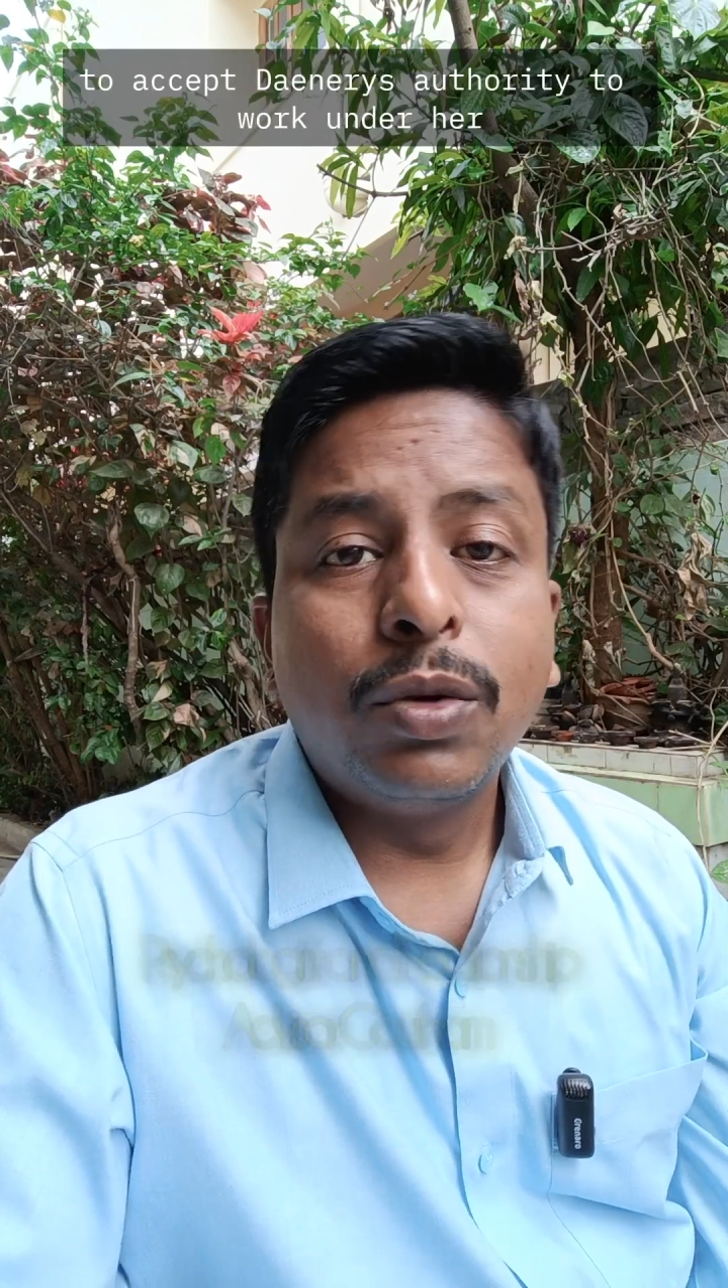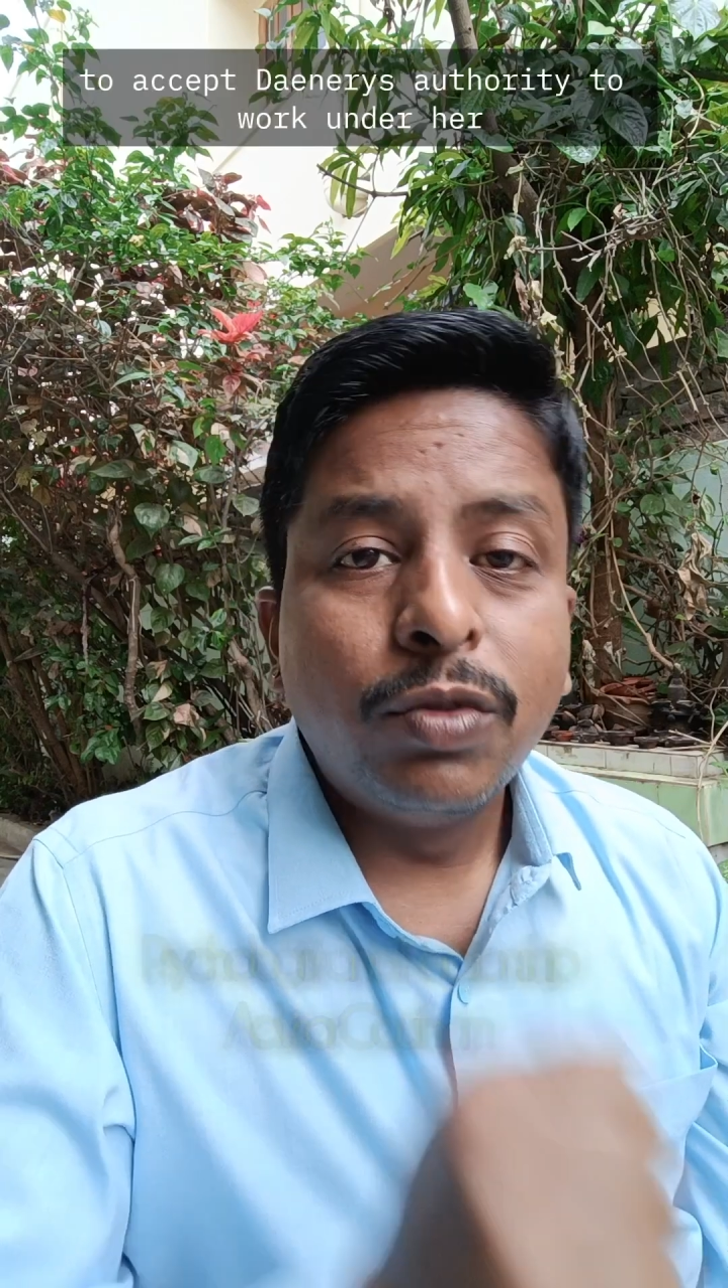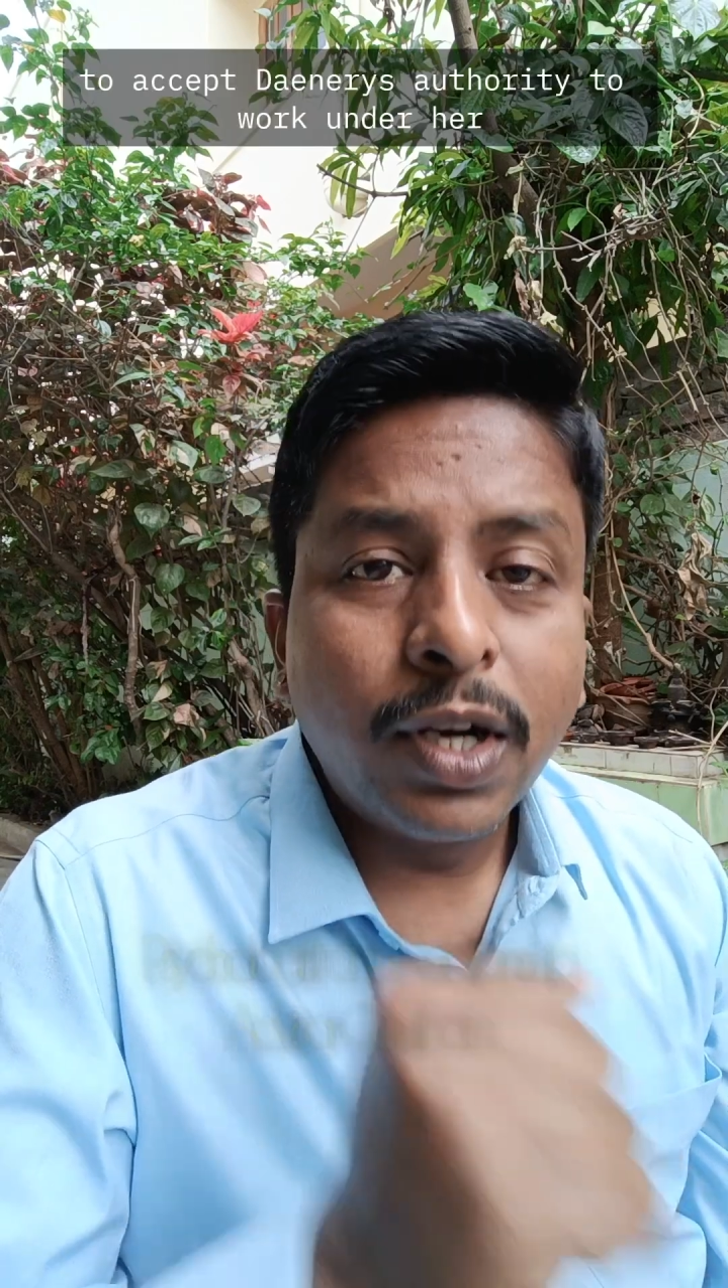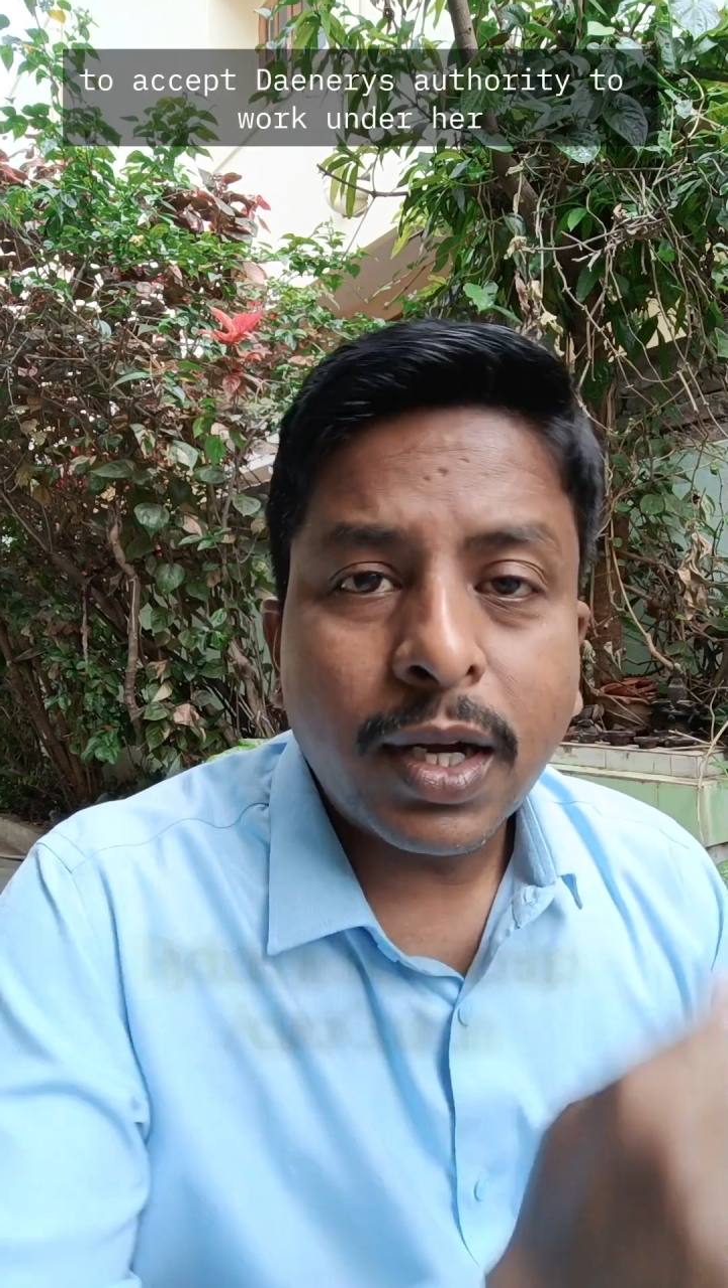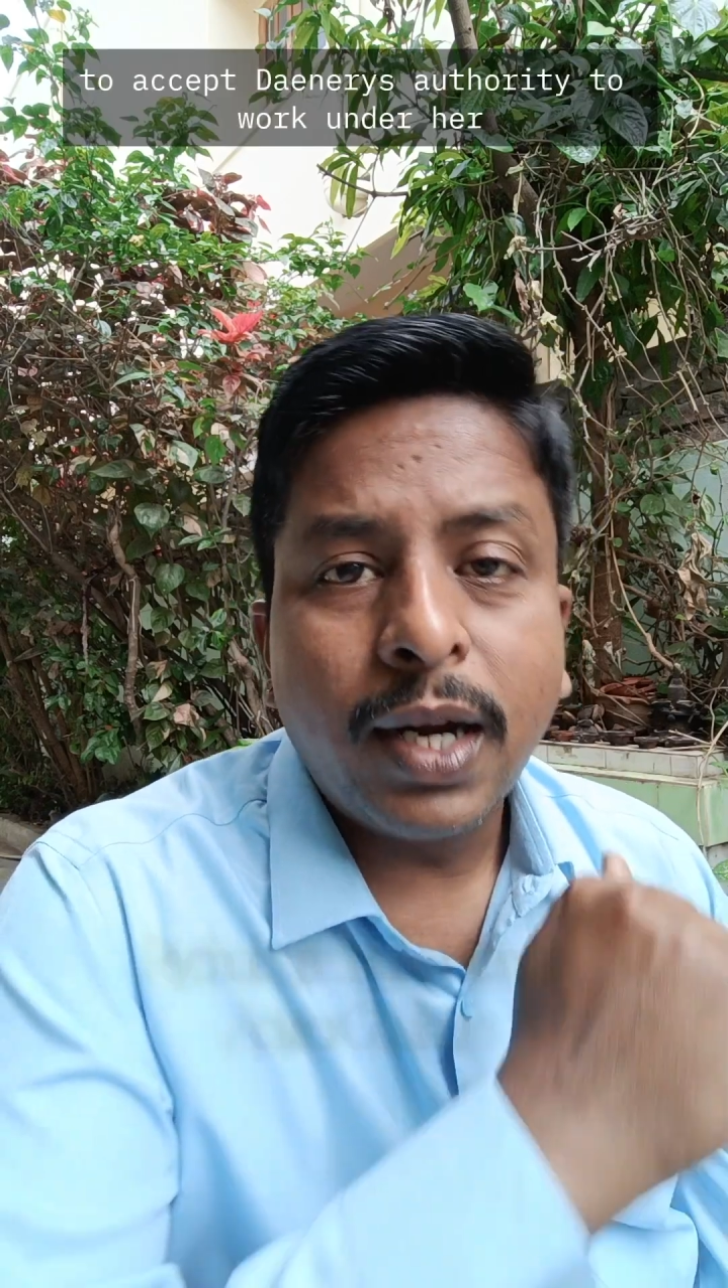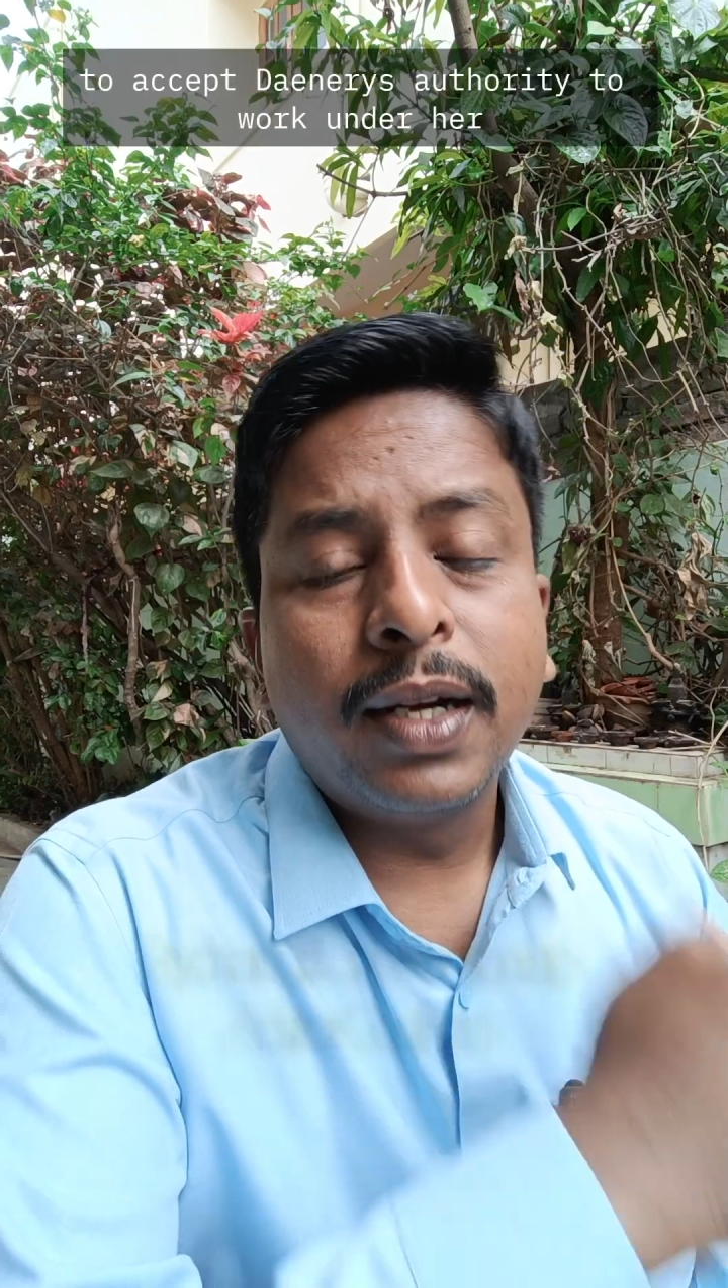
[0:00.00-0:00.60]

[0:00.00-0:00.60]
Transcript: to work